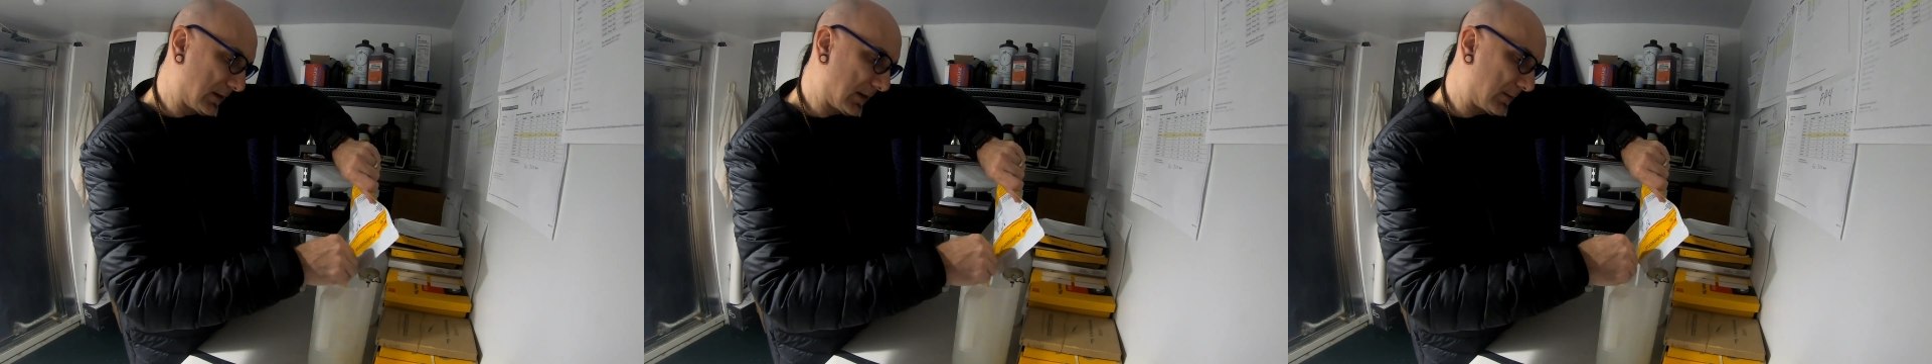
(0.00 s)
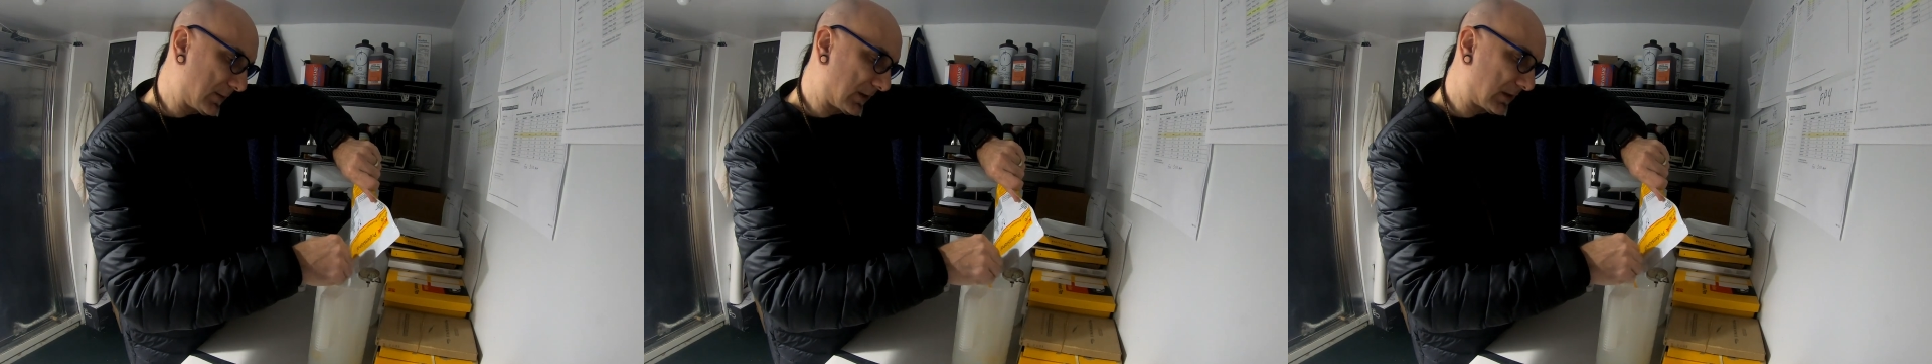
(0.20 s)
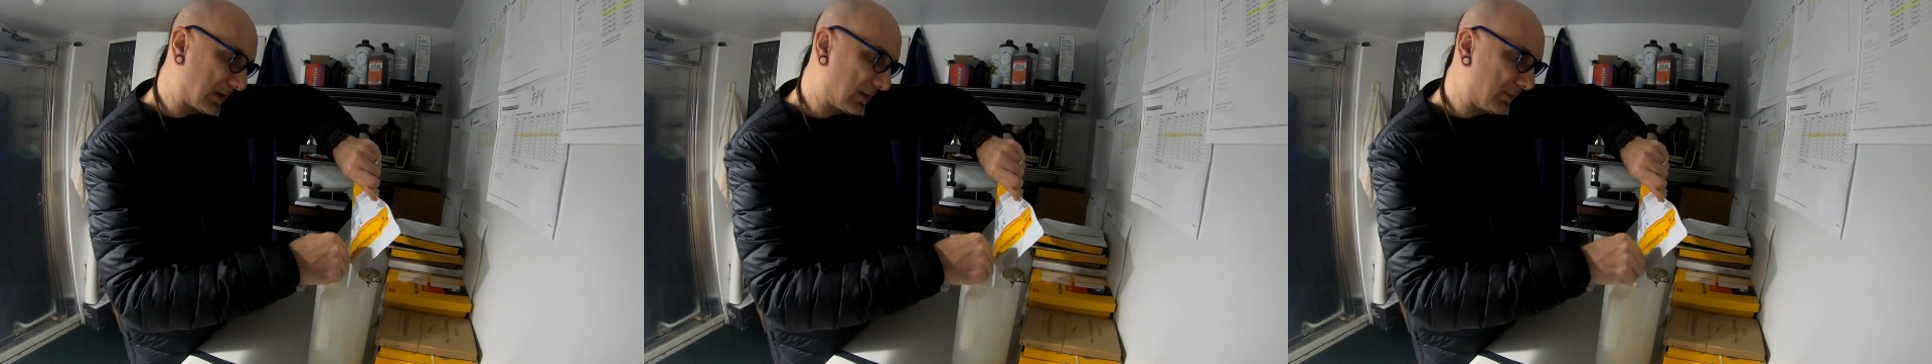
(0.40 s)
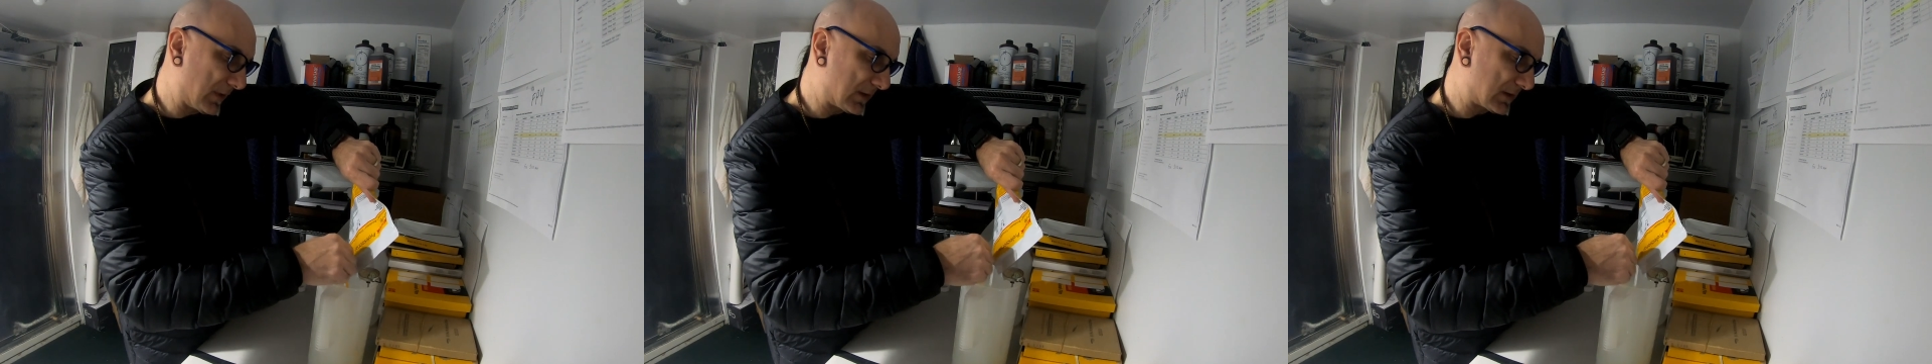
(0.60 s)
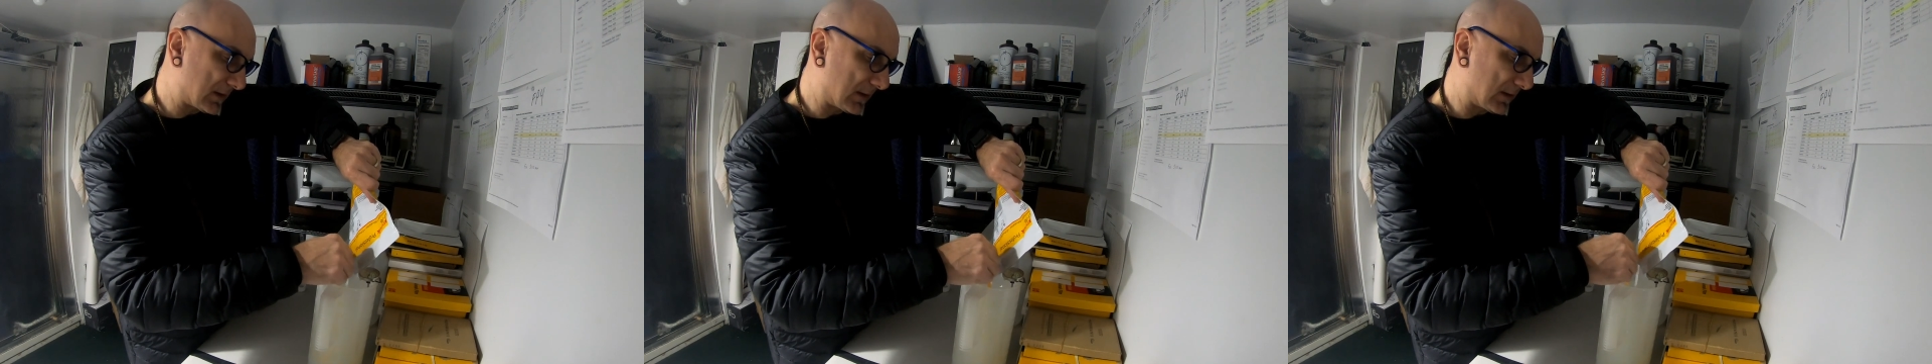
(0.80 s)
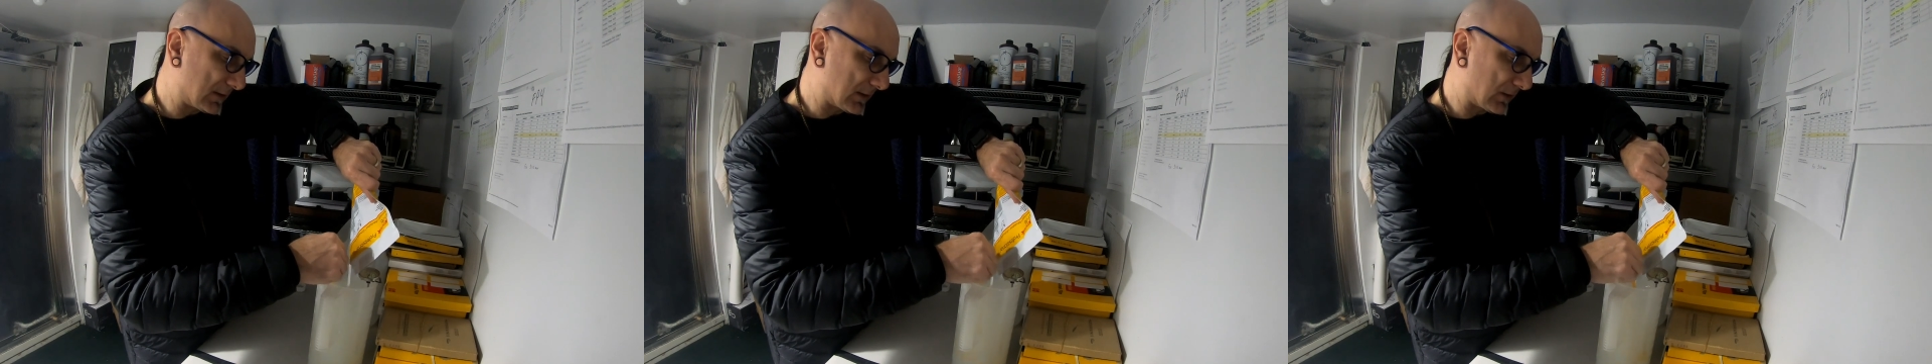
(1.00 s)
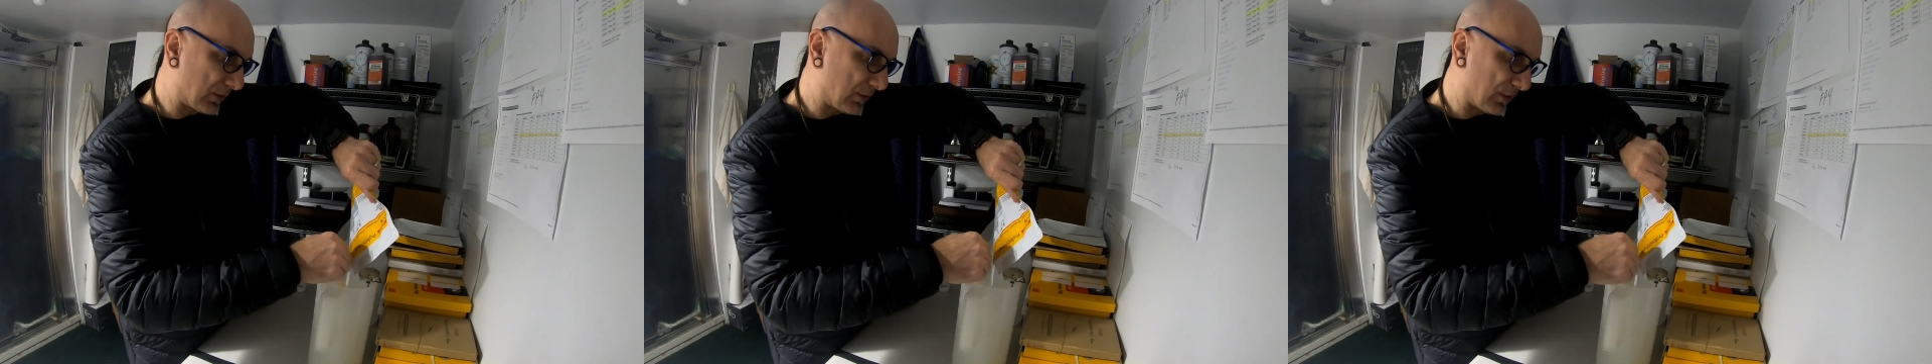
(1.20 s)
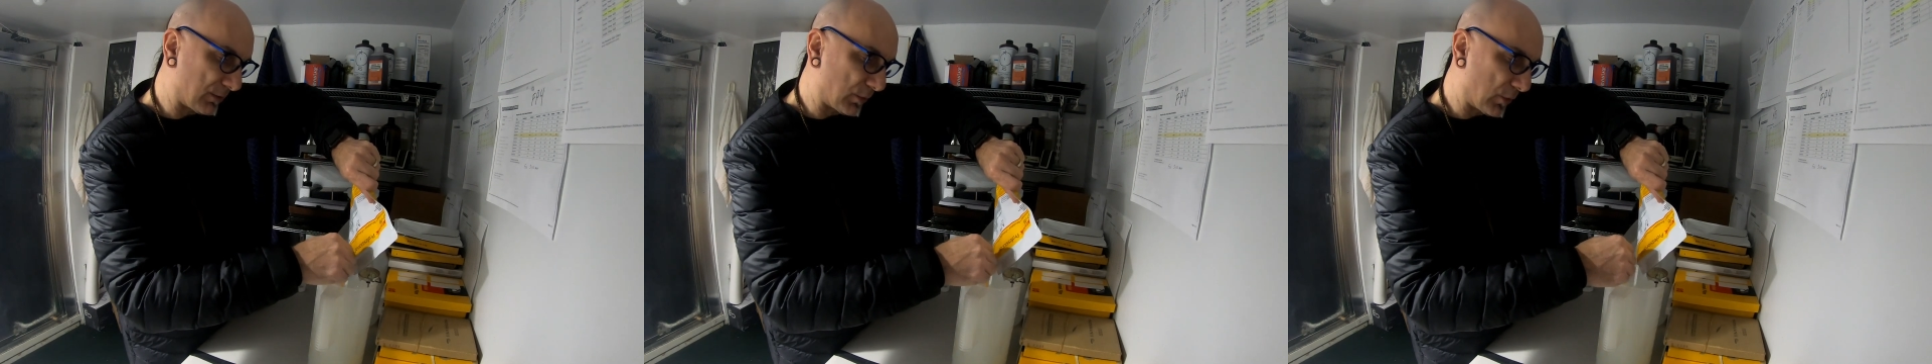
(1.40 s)
I'm not going to mix things and
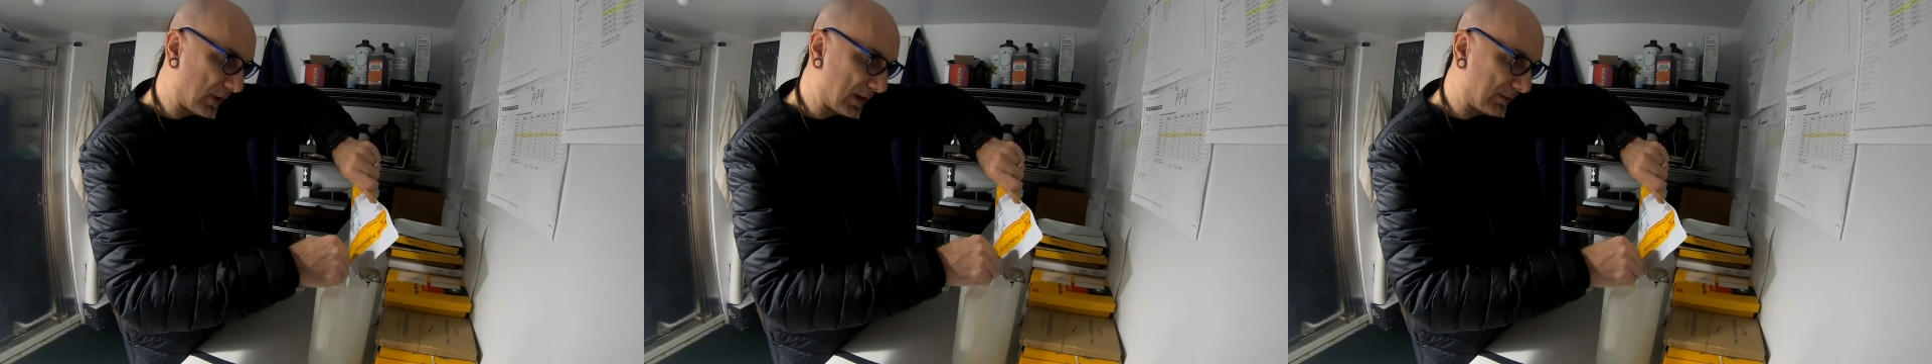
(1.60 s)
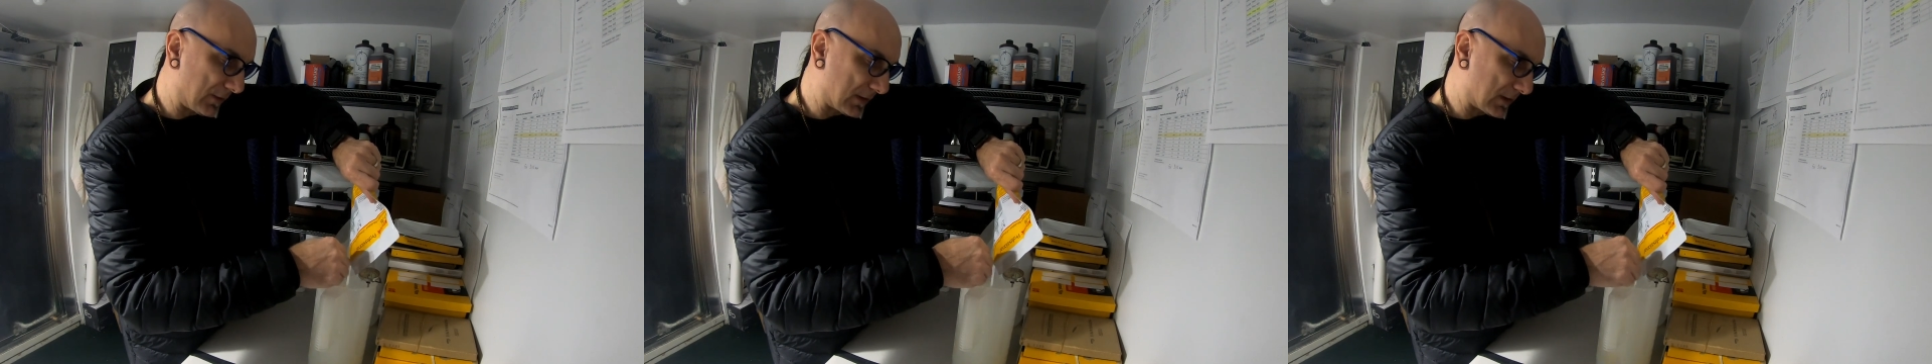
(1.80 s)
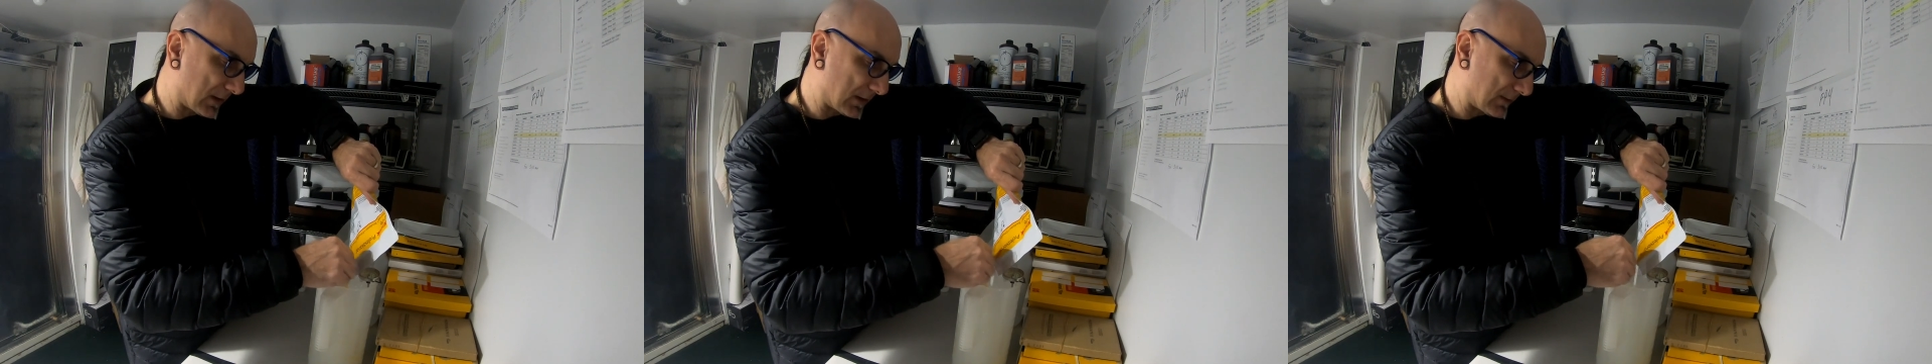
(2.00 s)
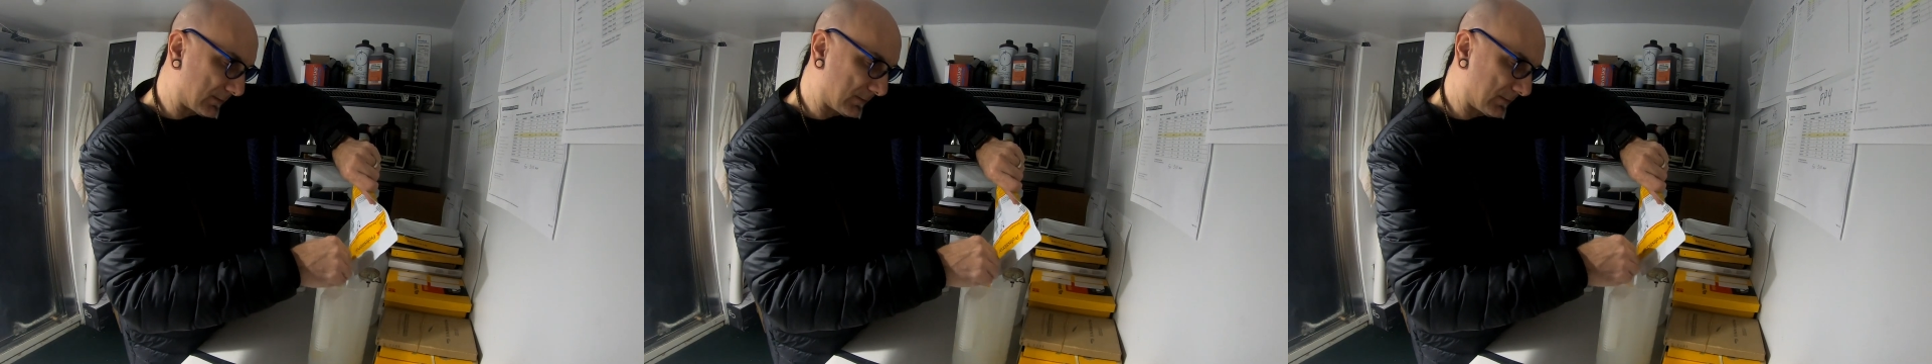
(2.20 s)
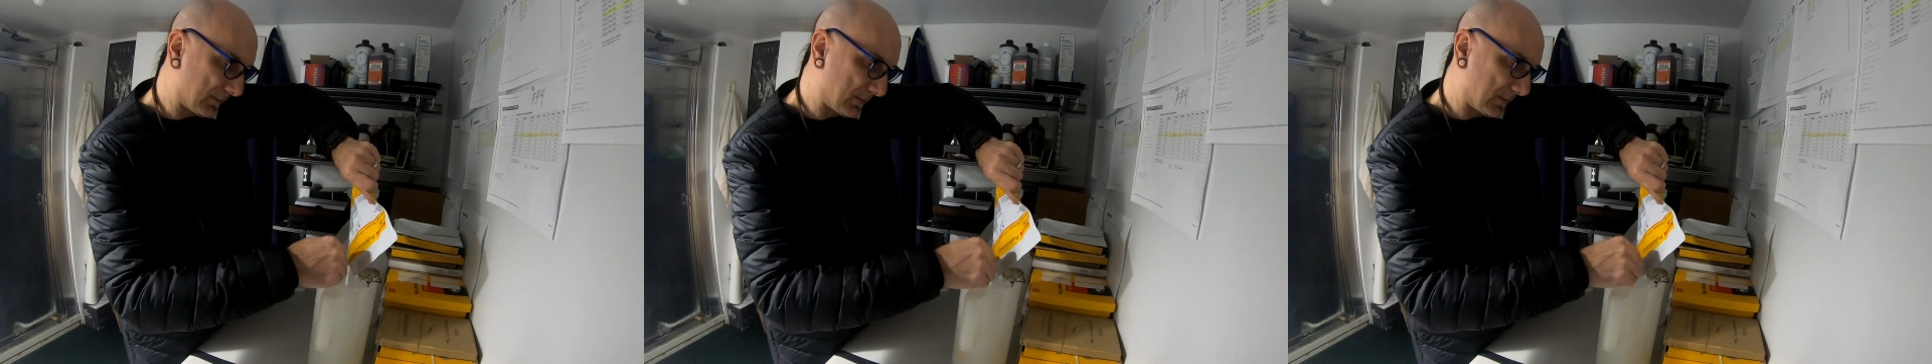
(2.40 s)
throw them away every time.